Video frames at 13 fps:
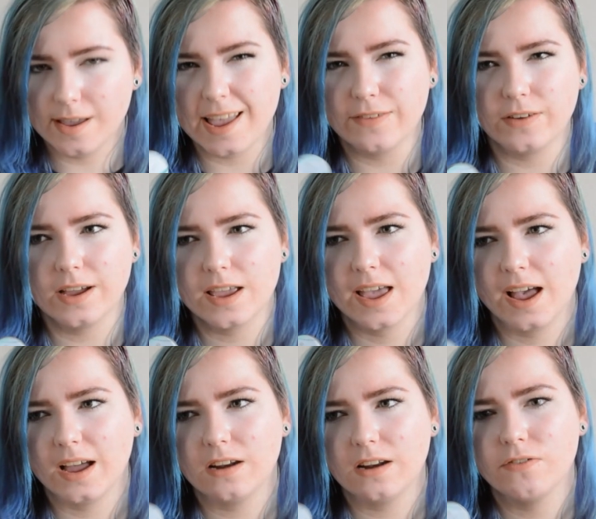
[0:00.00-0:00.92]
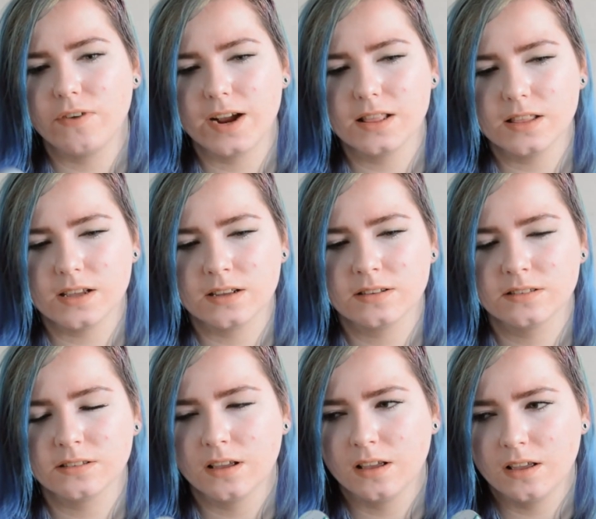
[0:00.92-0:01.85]
If I can find
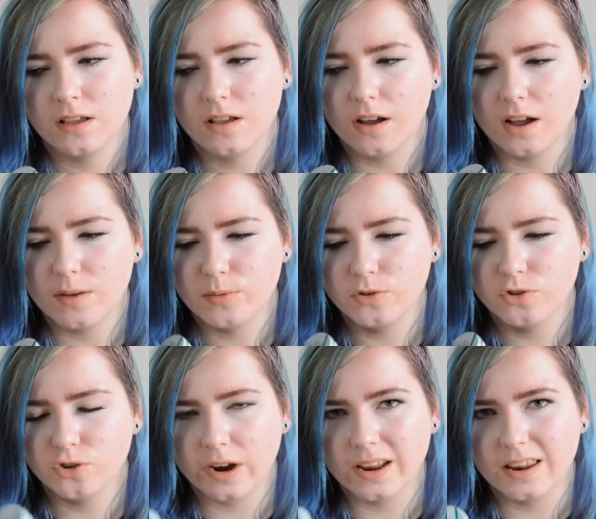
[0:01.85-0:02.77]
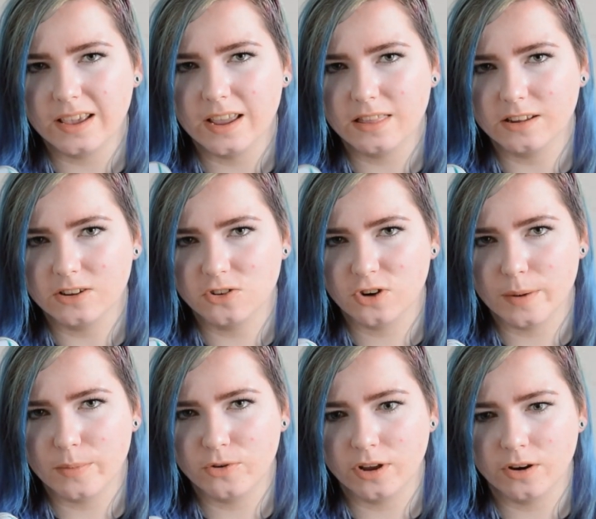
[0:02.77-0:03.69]
this, I will try and link it in the
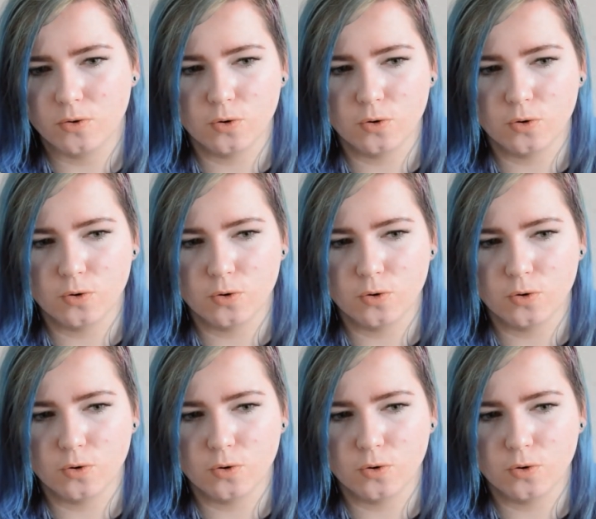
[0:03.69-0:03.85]
description.